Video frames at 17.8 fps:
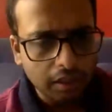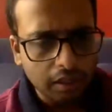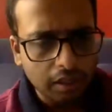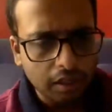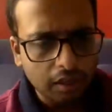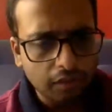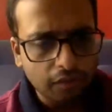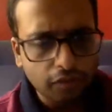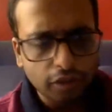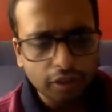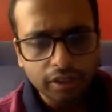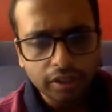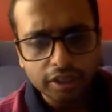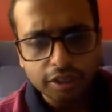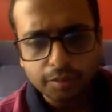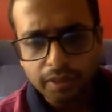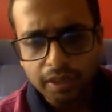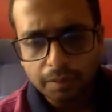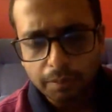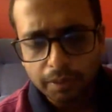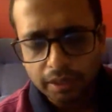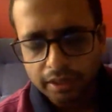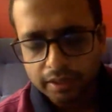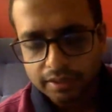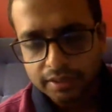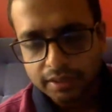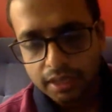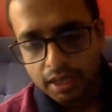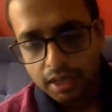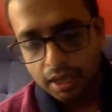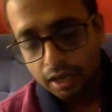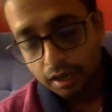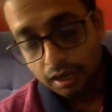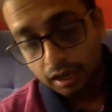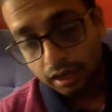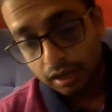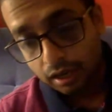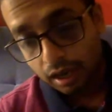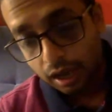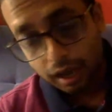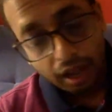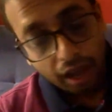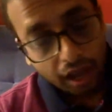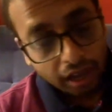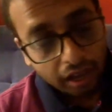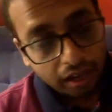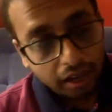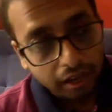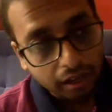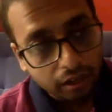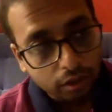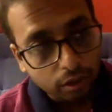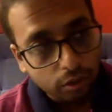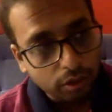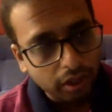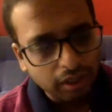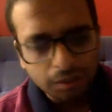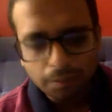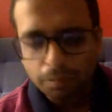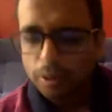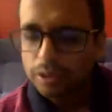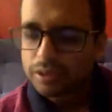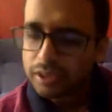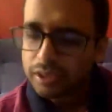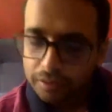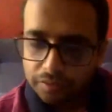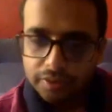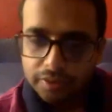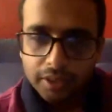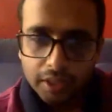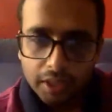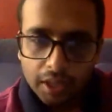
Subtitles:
love for the Kashmiri Pandits. I like to look at the positives.